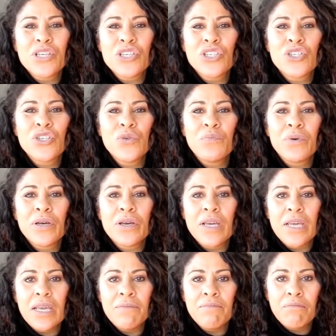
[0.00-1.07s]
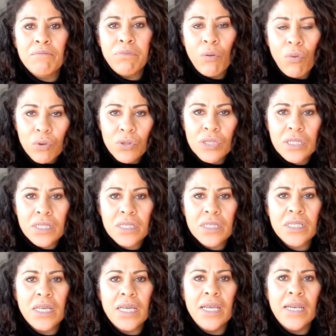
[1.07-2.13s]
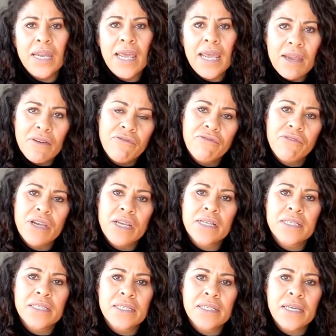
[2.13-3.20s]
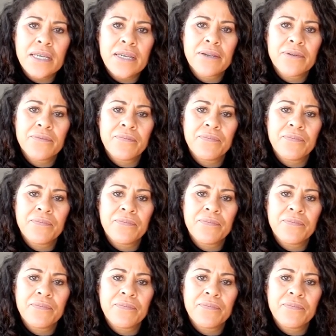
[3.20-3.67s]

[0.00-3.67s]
super important in every scene,